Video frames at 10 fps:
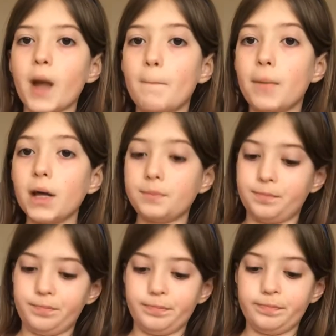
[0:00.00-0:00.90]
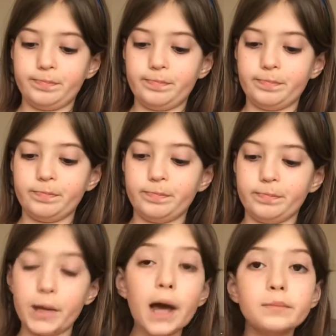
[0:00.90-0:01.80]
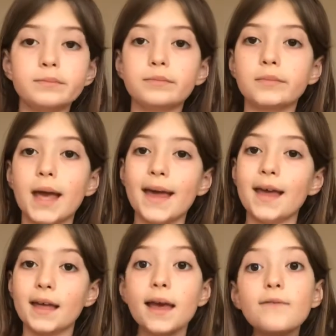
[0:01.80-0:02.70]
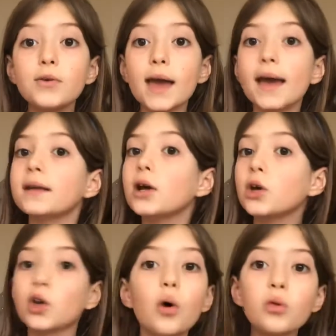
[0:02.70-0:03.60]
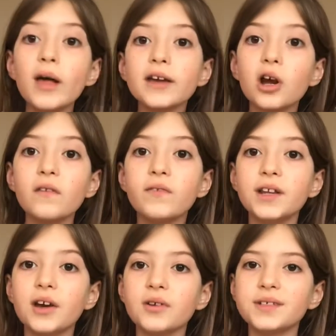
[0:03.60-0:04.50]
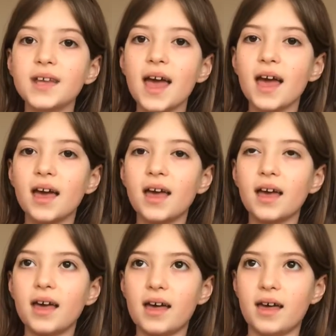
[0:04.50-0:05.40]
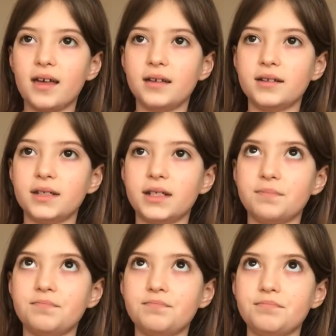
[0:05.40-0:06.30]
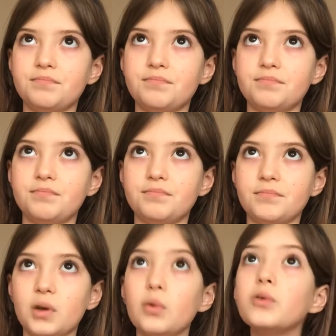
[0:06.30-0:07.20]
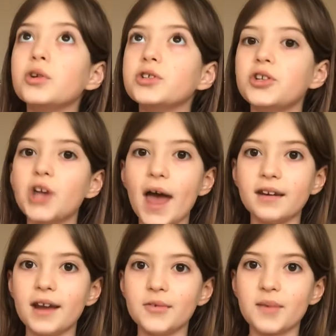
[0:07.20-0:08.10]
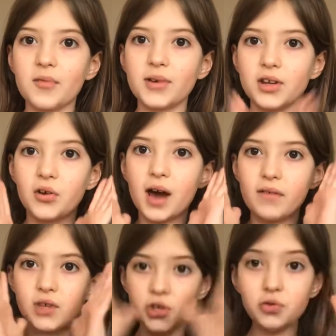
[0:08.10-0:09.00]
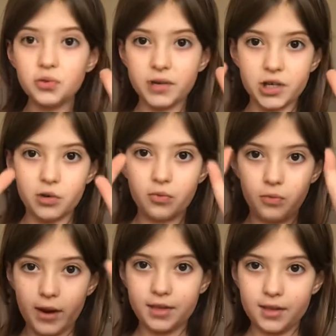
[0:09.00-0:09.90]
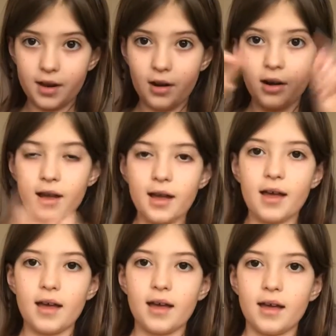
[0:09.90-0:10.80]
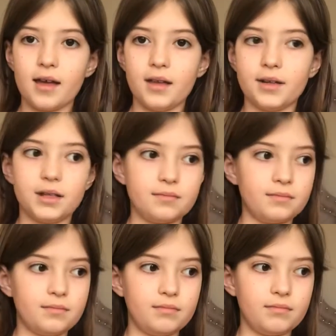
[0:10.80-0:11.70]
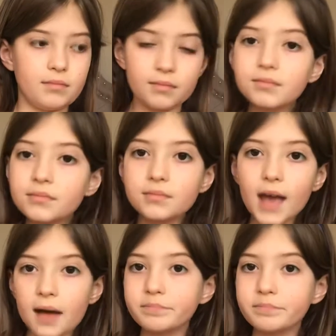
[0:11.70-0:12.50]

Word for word: But, yeah. If you can, go like our videos. And, ooh, there's a jet out my window. I have a huge window right there. And, yeah.